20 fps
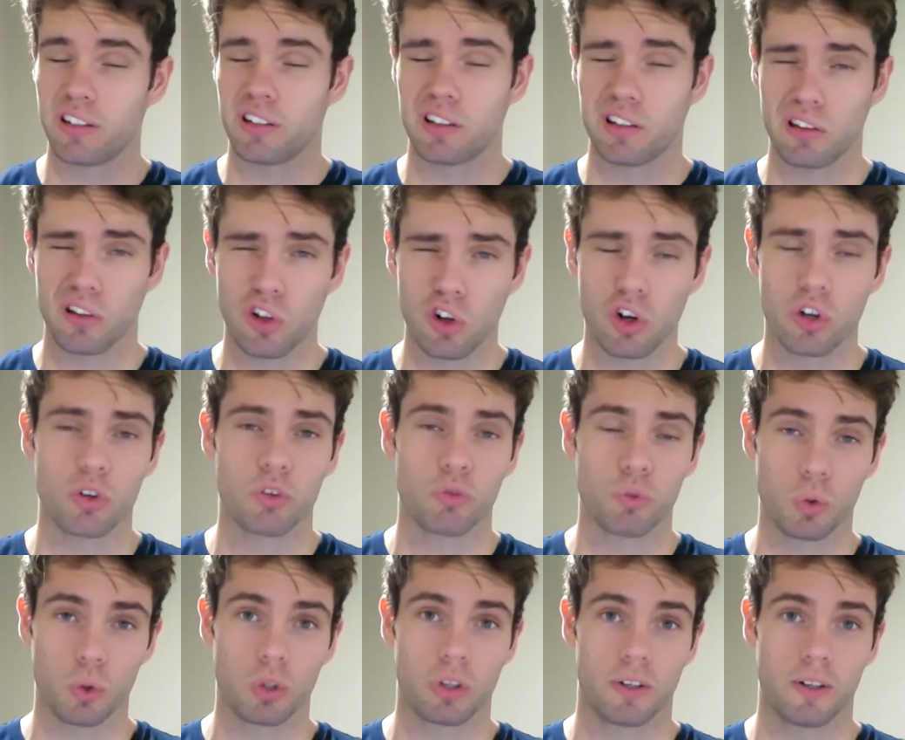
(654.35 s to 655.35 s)
lot of
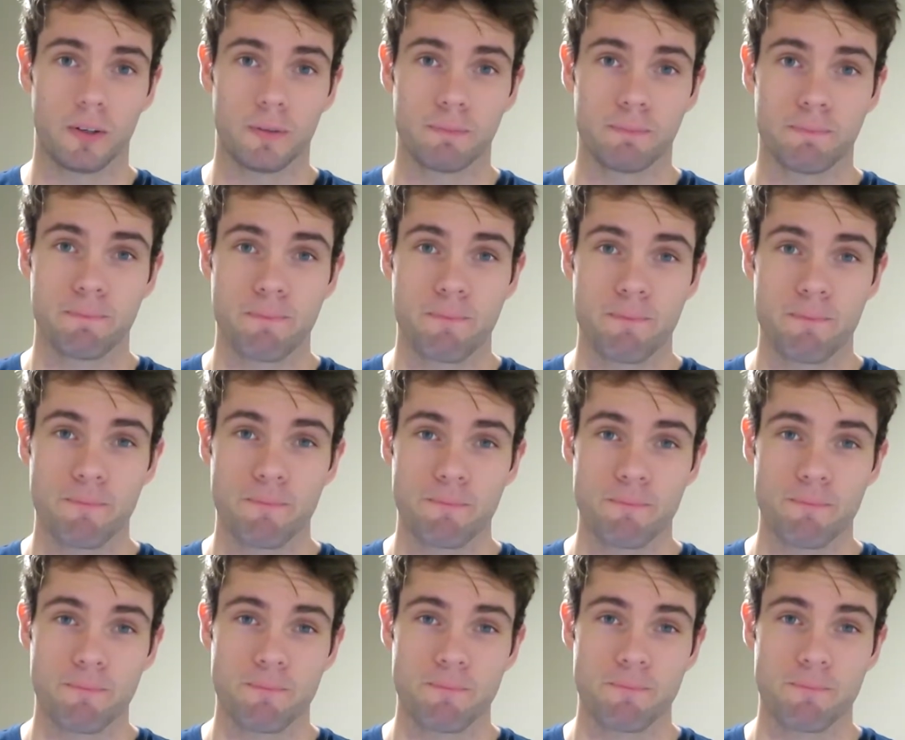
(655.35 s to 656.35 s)
water.
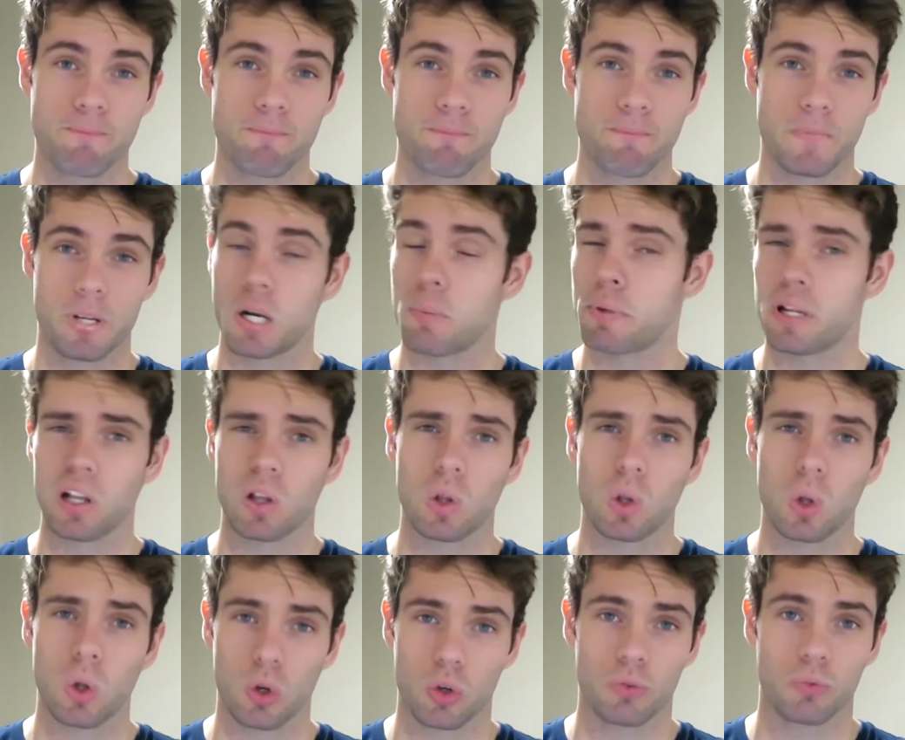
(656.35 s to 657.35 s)
I mean a
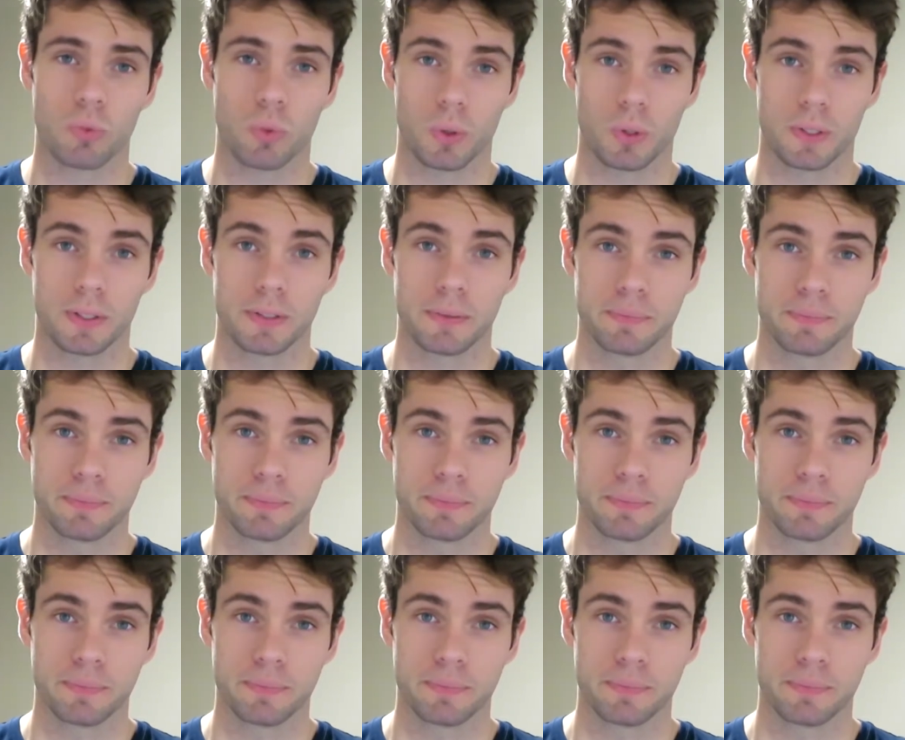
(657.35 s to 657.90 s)
lot of water.